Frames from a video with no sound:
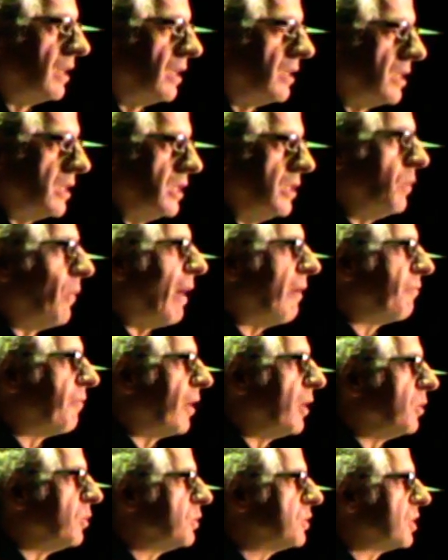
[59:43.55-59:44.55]
that
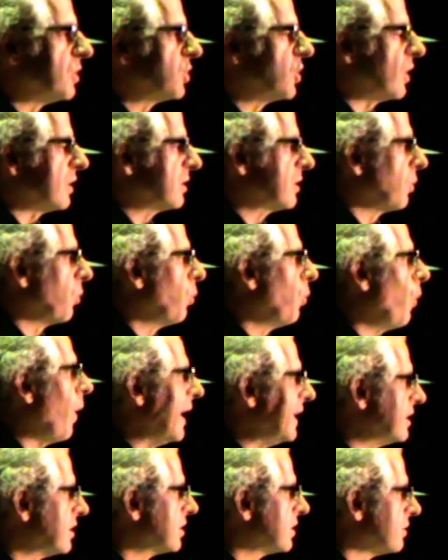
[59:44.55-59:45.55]
UFOs are just a
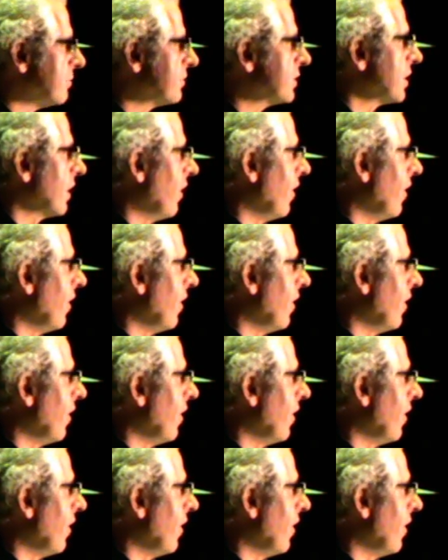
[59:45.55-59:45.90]
waste of